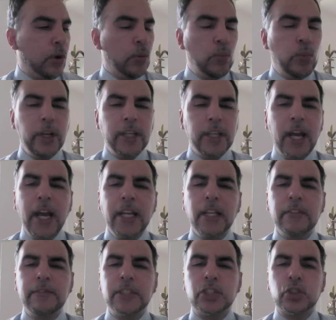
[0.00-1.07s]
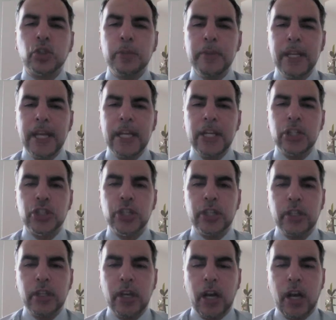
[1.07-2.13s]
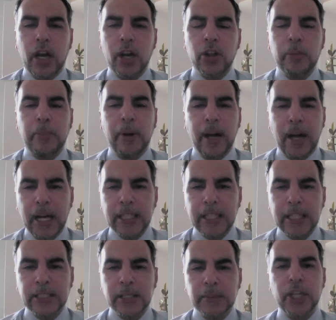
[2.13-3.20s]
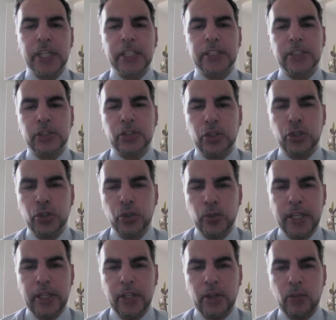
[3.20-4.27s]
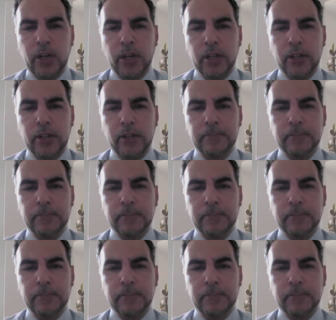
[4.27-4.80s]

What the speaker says: What kind of discrimination are the Baha'i subjected to in Iran?